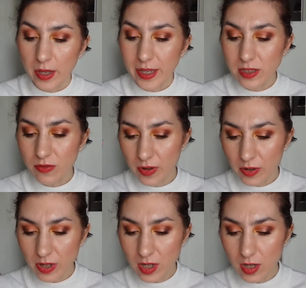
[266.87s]
It's a
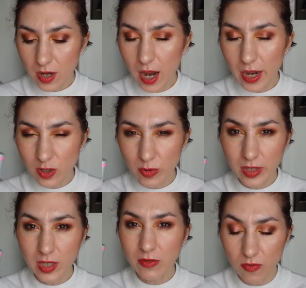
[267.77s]
very
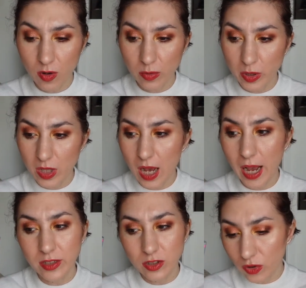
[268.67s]
hydrating formula.
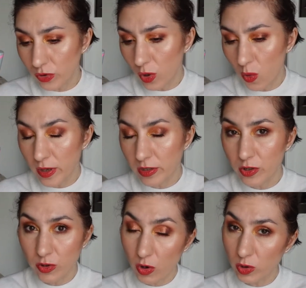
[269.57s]
I don't know whether
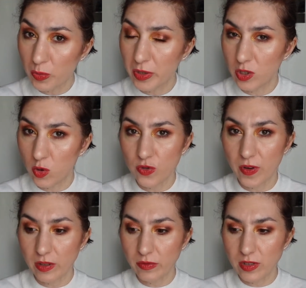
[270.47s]
you're going to be a huge
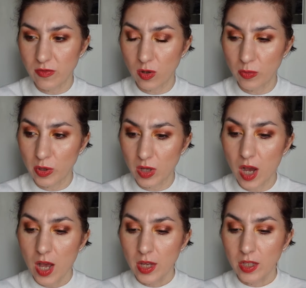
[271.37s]
fan of this
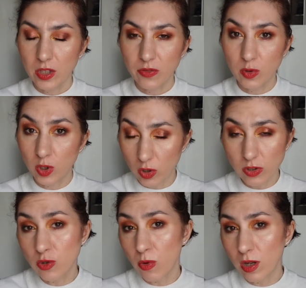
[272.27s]
formula if you don't
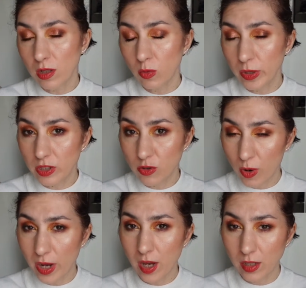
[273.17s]
struggle with
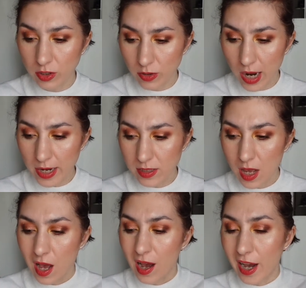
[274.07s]
dry under eyes.
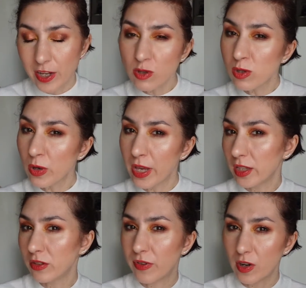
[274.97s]
I also
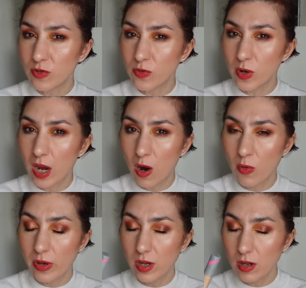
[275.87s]
can't vouch for
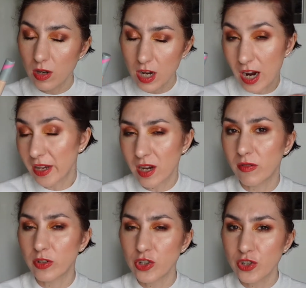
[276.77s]
how high
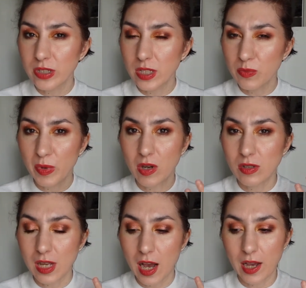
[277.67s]
coverage this is
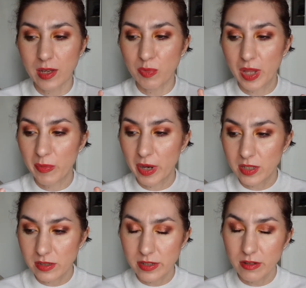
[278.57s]
because I apply my
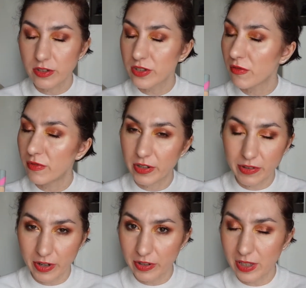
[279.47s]
concealers very
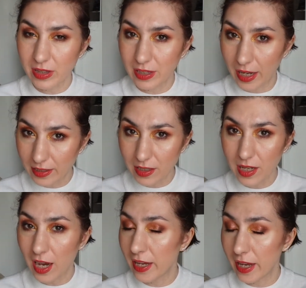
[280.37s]
very
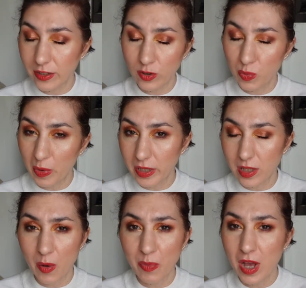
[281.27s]
lightly. I hate to pile
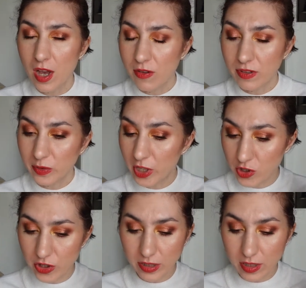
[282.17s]
up
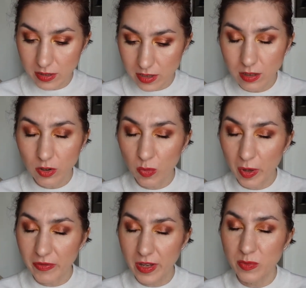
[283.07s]
foundation and concealer on
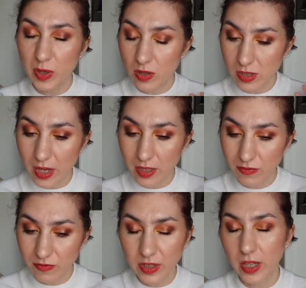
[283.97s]
my face because I
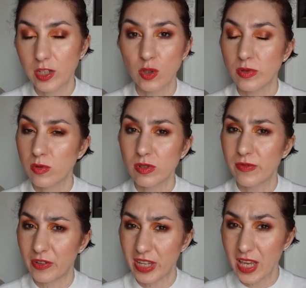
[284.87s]
feel like it always looks
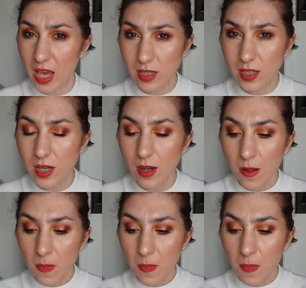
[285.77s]
very cakey.